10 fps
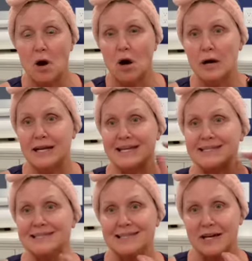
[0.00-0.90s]
on in
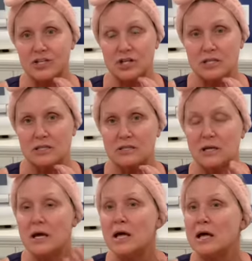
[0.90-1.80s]
sections,
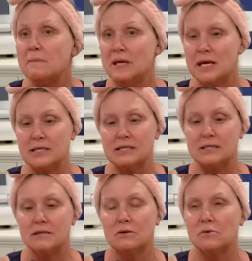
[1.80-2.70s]
because
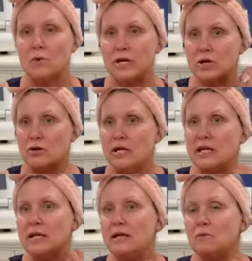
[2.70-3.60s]
when you're
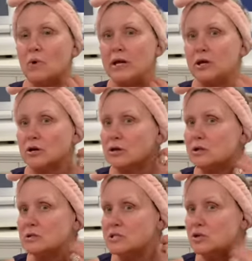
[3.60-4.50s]

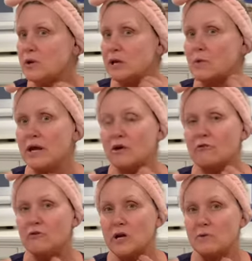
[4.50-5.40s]
doing radio
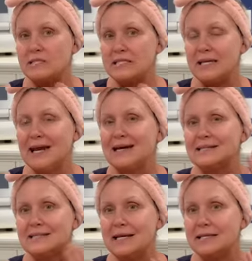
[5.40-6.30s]
frequency, it has
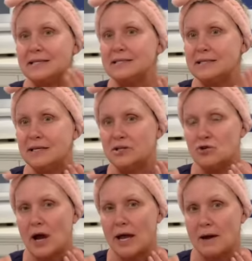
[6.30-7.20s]
a tendency to
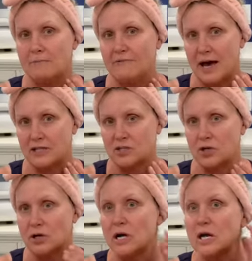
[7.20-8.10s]
dry up
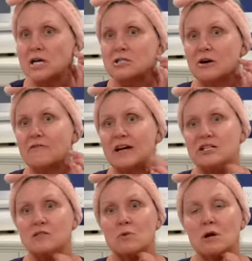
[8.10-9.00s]
faster. So if I
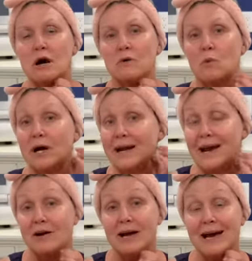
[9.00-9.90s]
just work on one
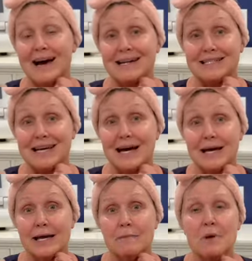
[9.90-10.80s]
area at a
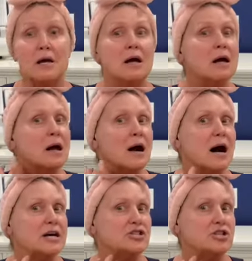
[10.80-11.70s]
time,
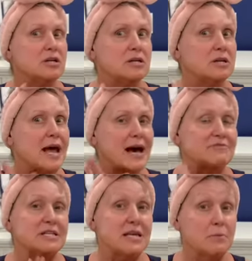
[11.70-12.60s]
I shouldn't have to
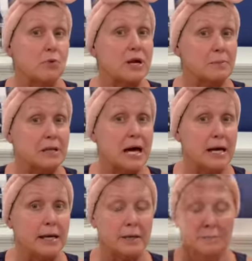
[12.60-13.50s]
keep reapplying.